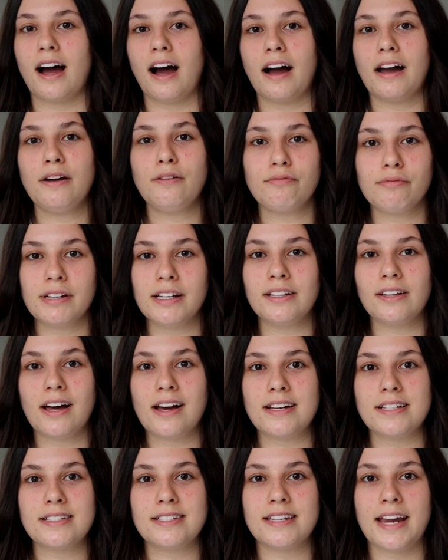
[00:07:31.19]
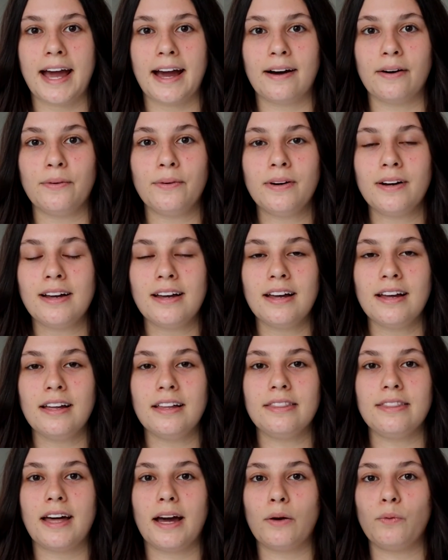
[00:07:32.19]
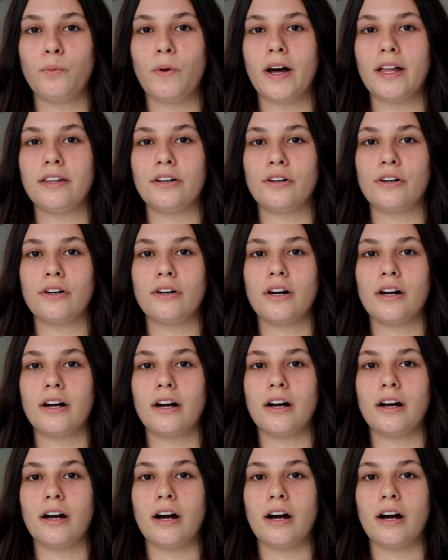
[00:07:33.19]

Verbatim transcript: I realize now that whether